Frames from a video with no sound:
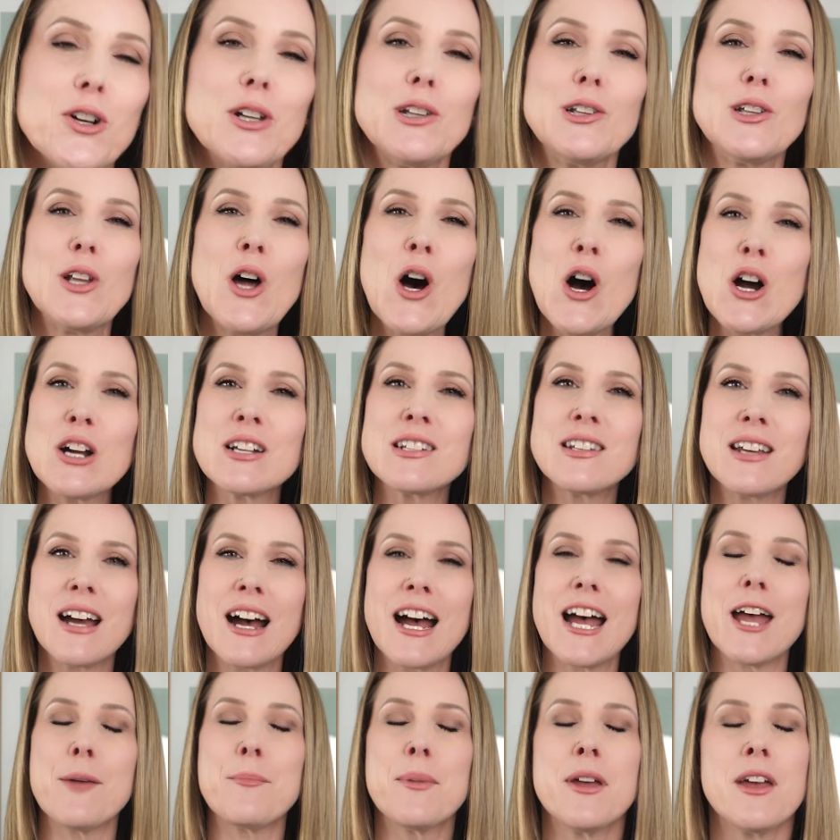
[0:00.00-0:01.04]
a long
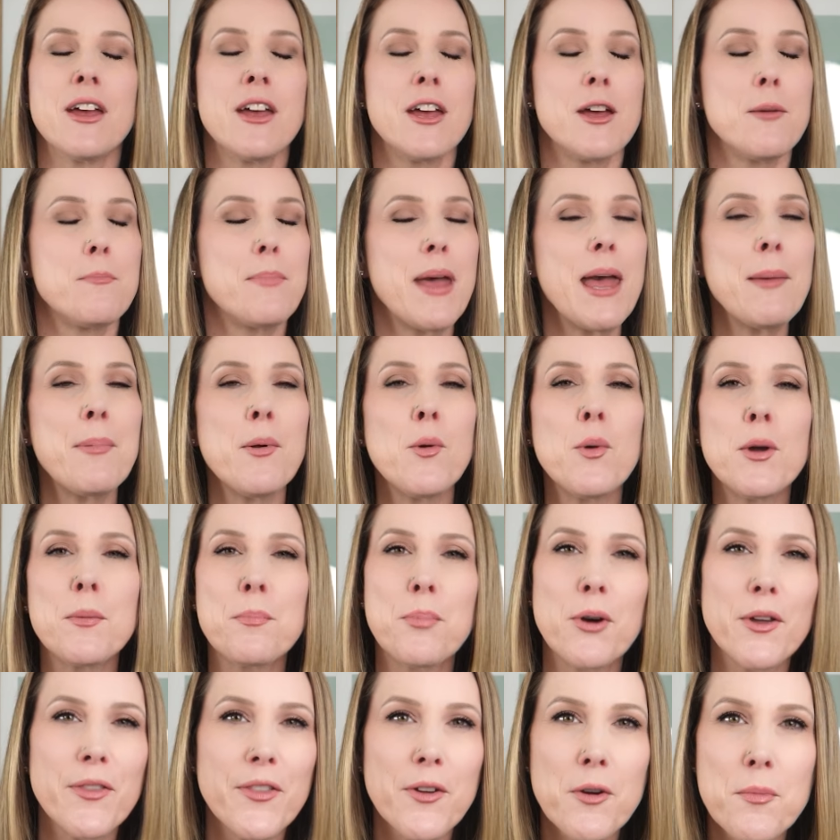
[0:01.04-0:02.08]
time, people would
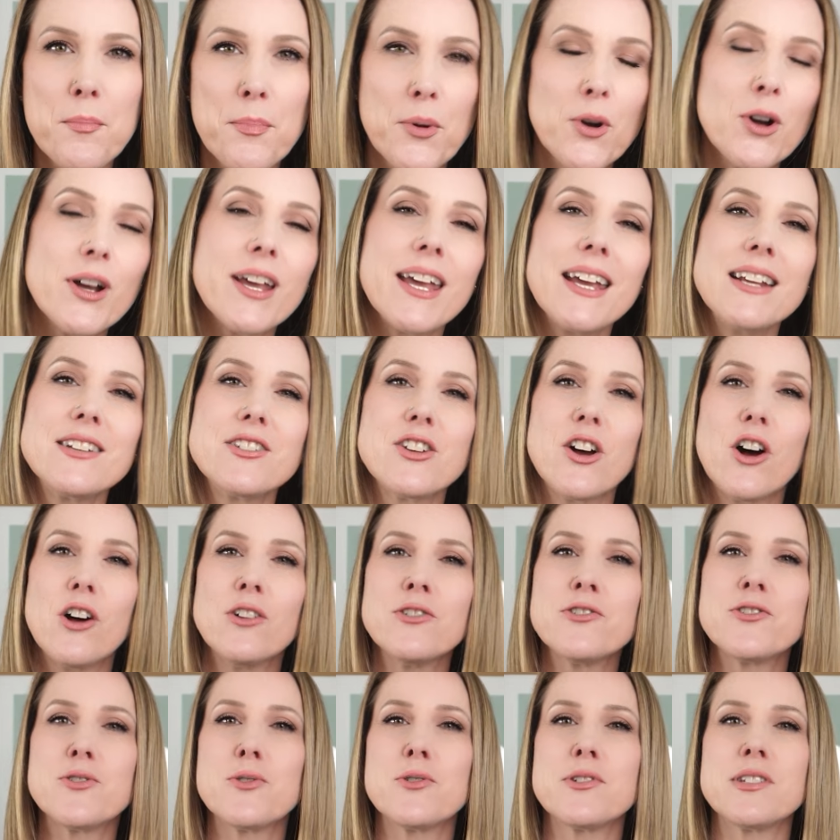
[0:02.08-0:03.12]
put their book into
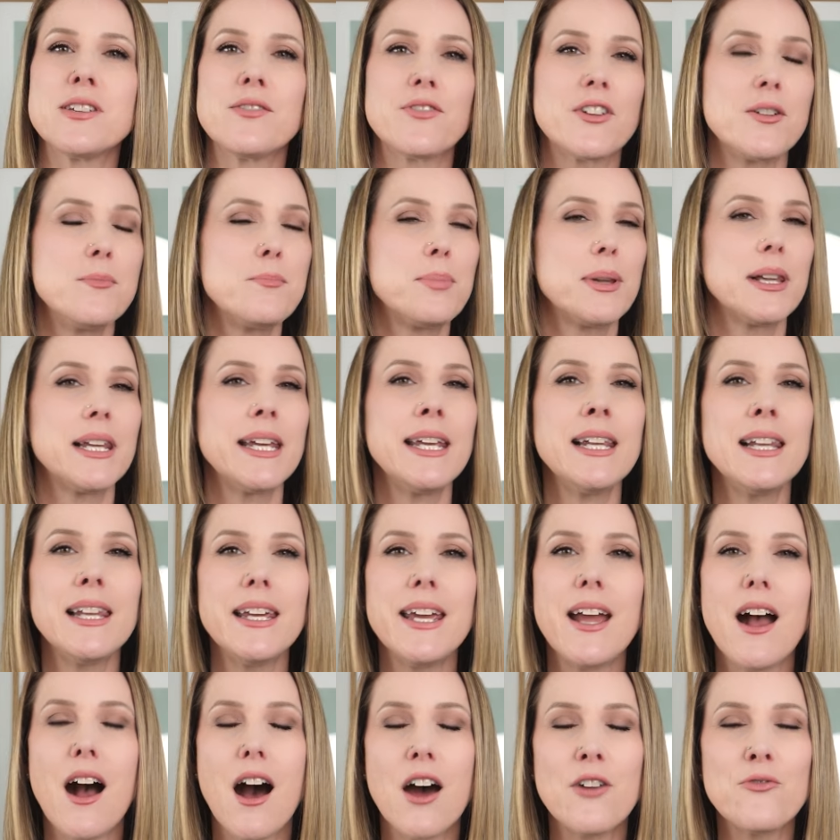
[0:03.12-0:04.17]
all sorts of
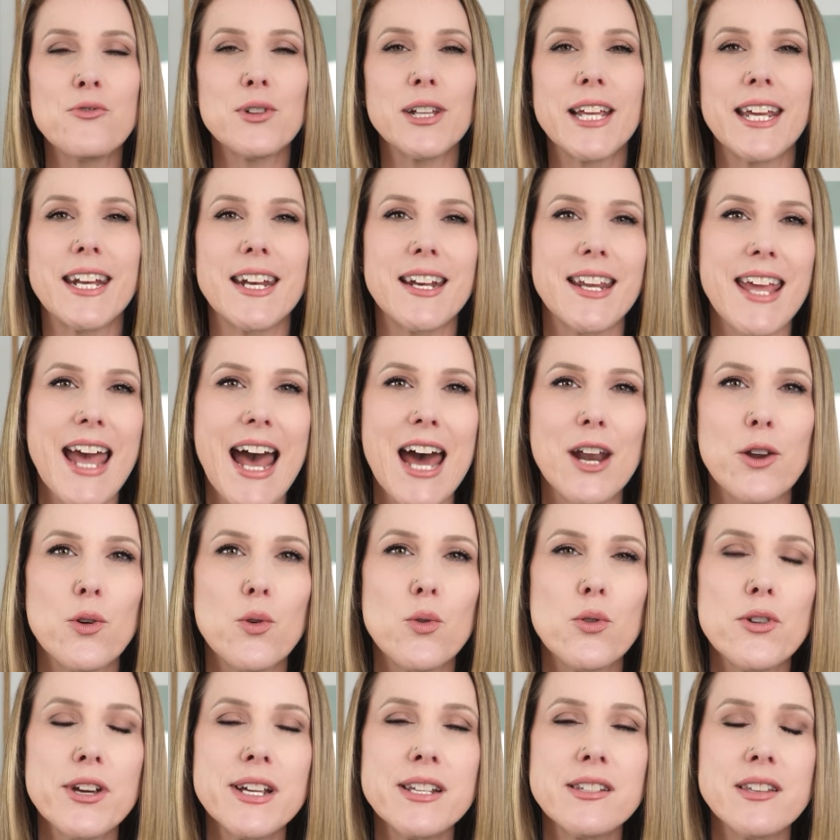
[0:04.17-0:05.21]
completely unrelated
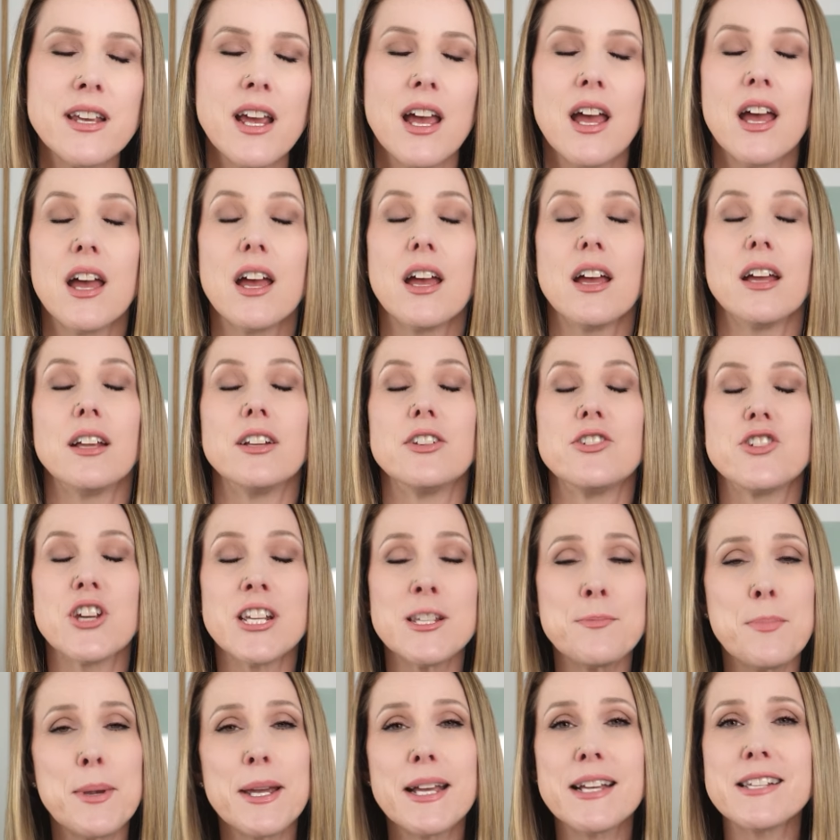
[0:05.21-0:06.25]
categories
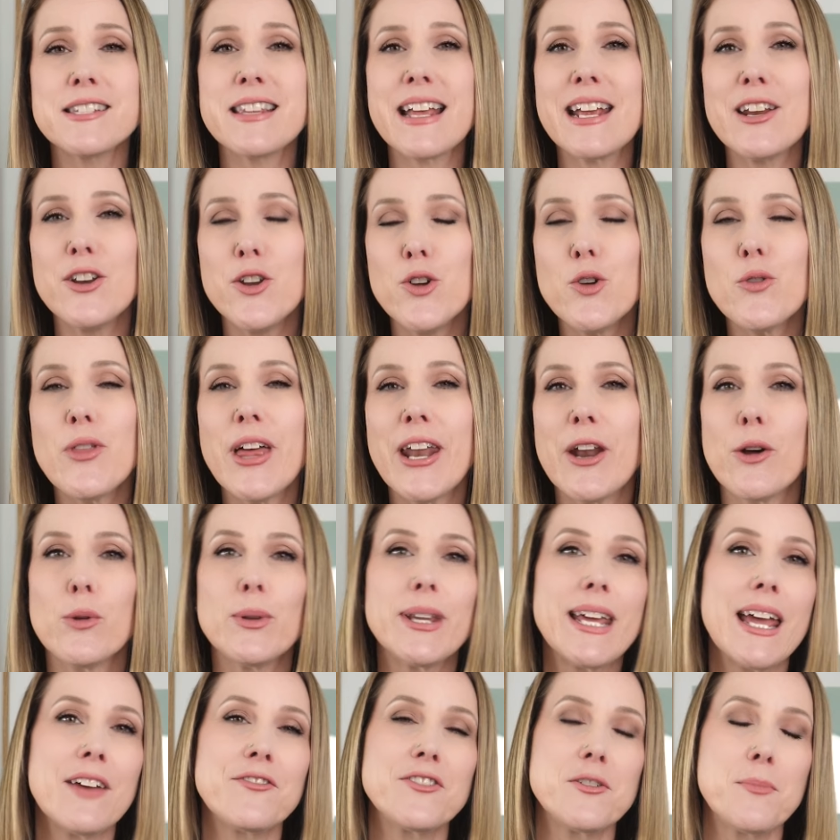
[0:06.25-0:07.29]
just because they knew they'd
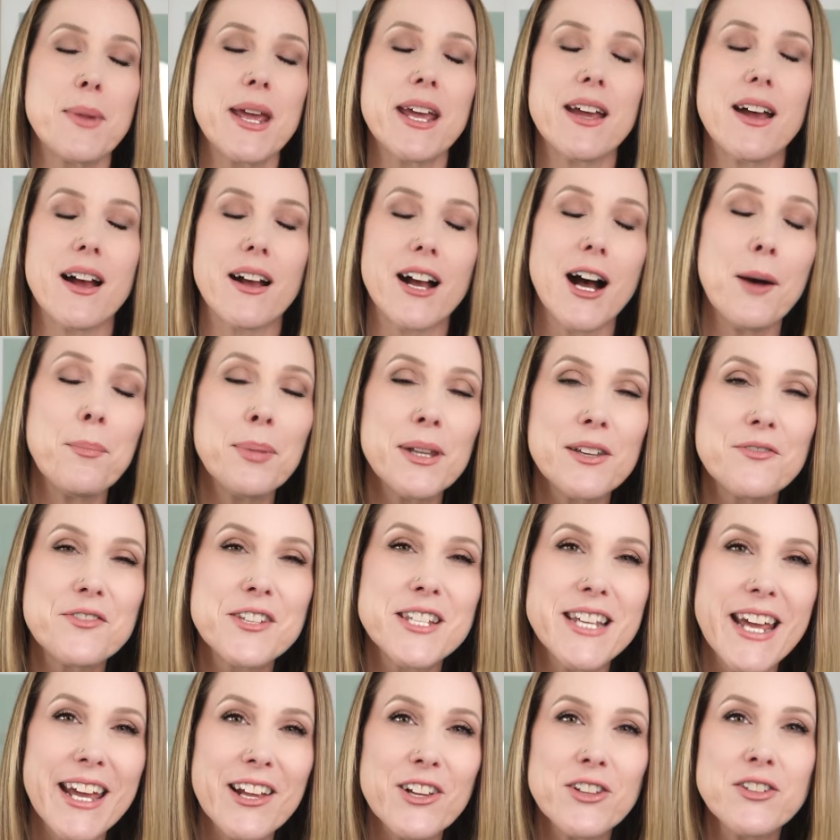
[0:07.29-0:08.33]
only have to make a couple of
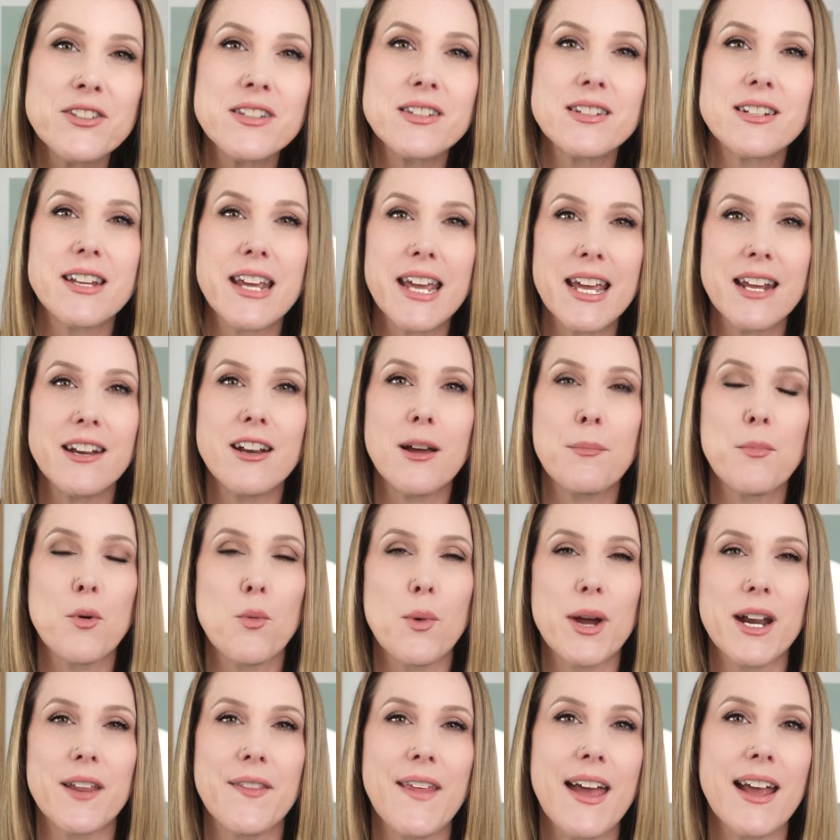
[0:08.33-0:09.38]
sales to hit
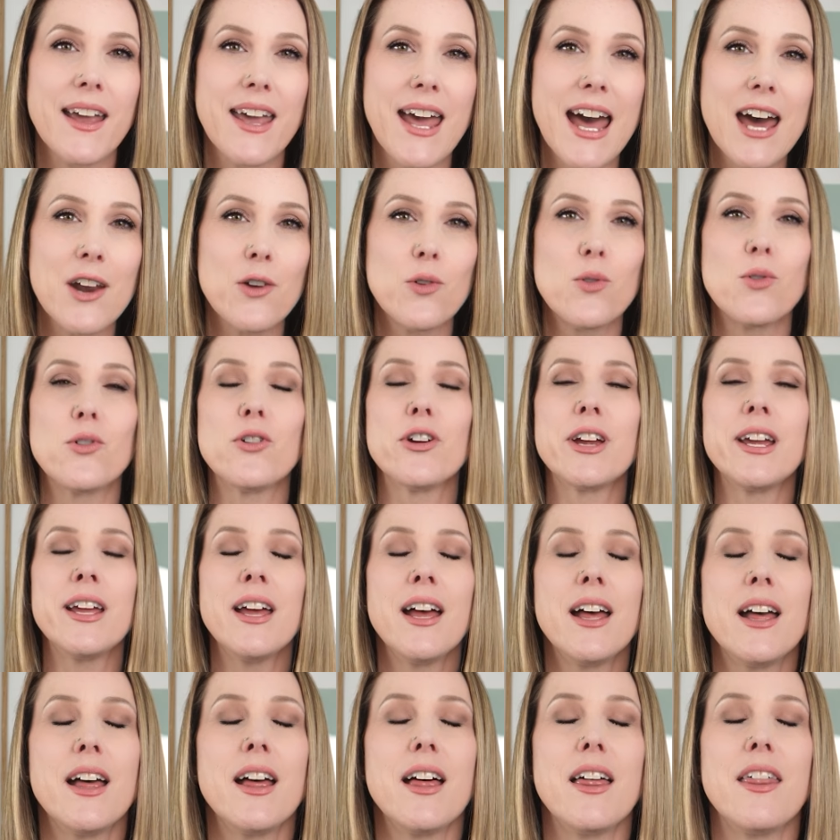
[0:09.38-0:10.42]
#1 in that category,
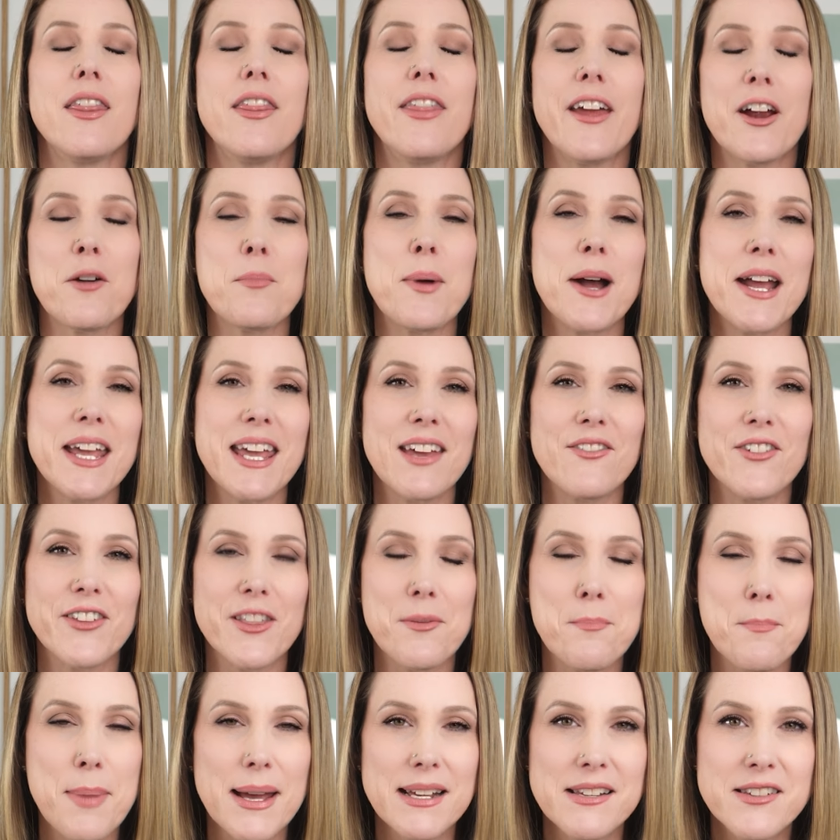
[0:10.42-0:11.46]
thereby giving
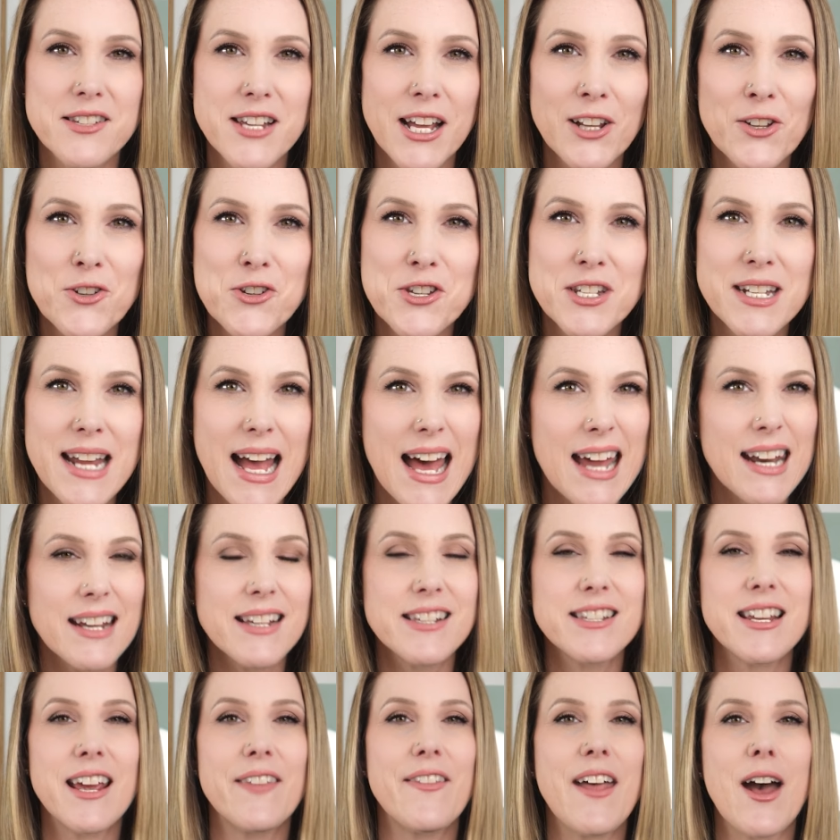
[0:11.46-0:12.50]
them bestseller
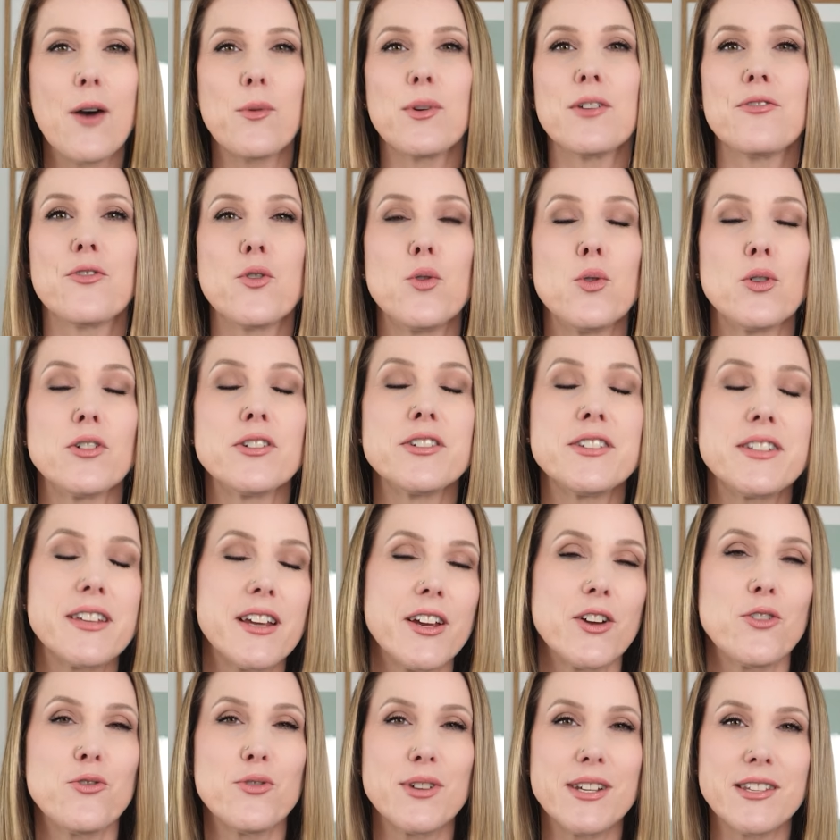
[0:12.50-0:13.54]
status, and that would of course
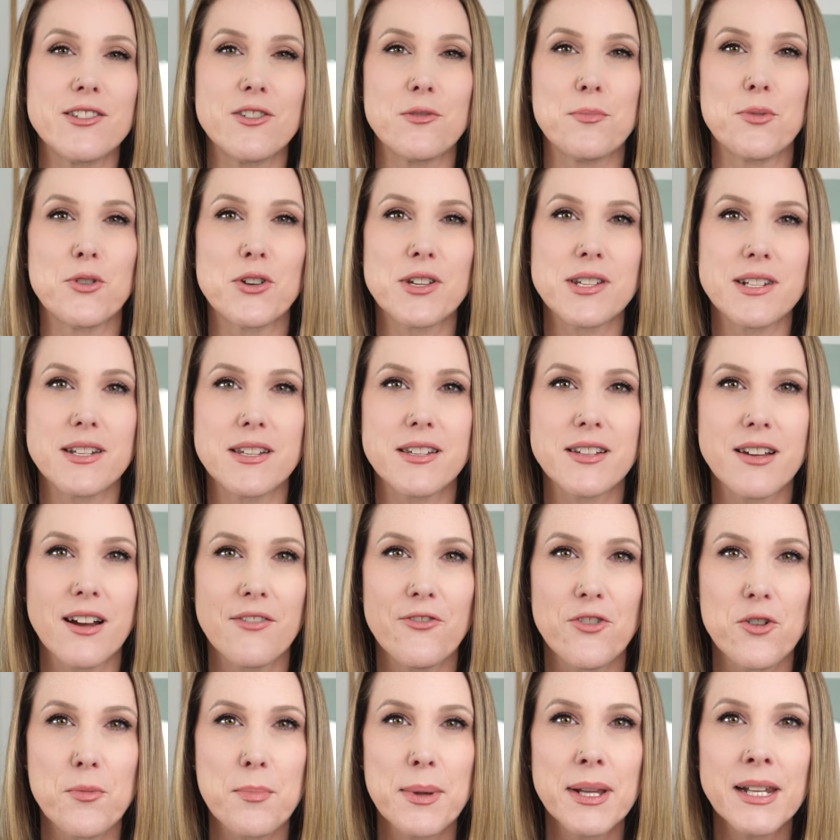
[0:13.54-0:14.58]
increase their book's
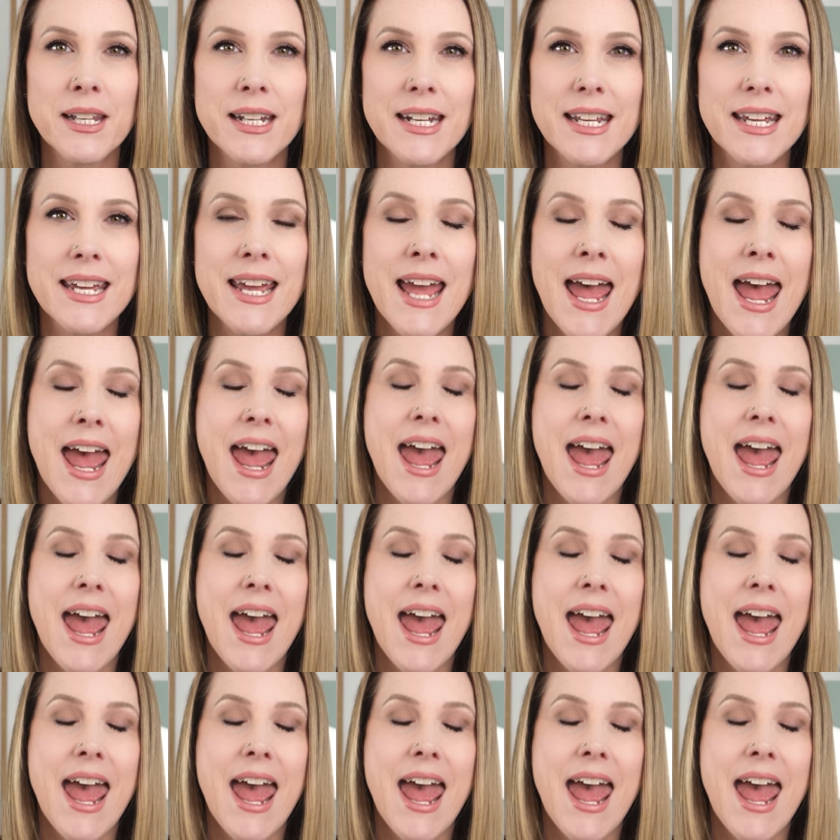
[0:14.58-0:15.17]
discoverability